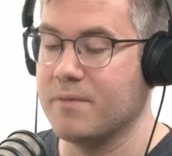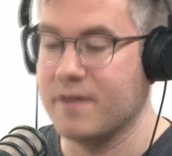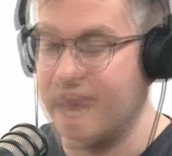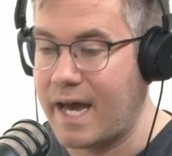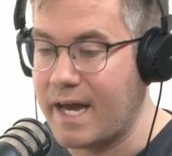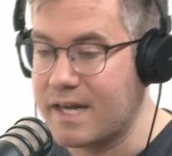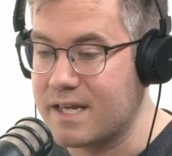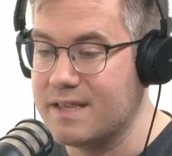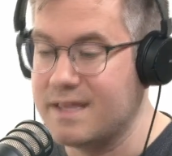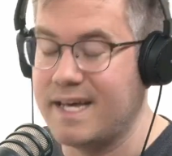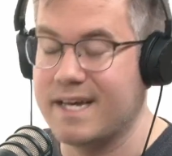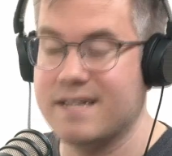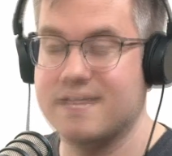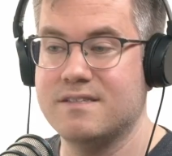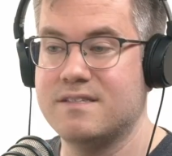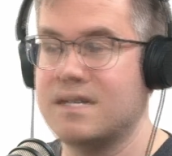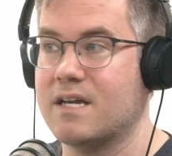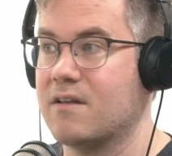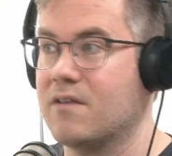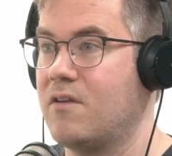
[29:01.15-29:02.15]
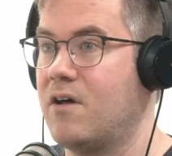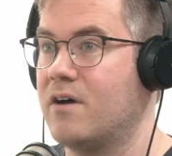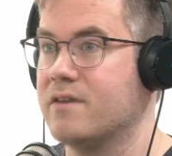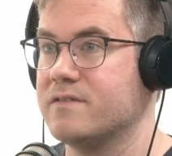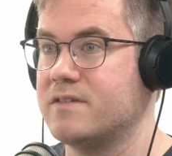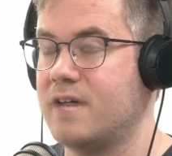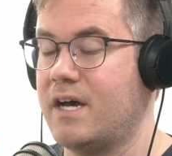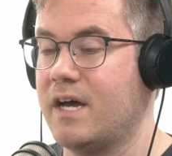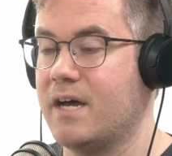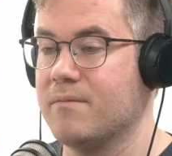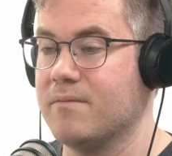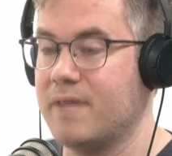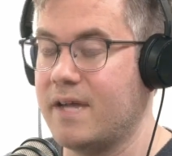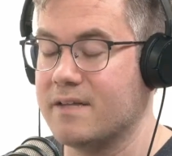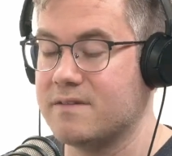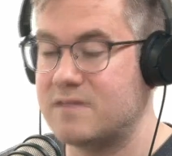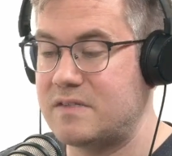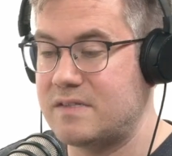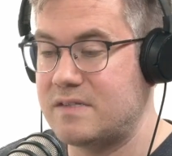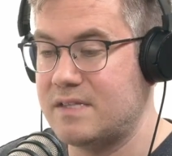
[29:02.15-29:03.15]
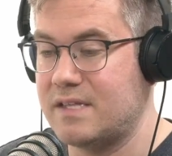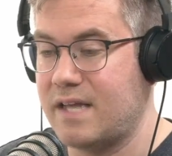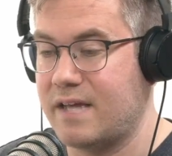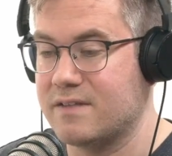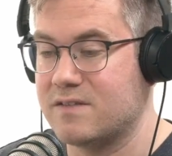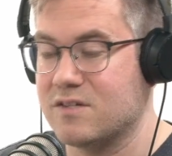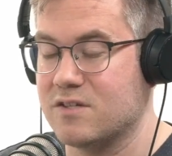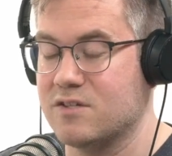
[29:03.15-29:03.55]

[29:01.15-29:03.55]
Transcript: But that that can take a long time. That's that's a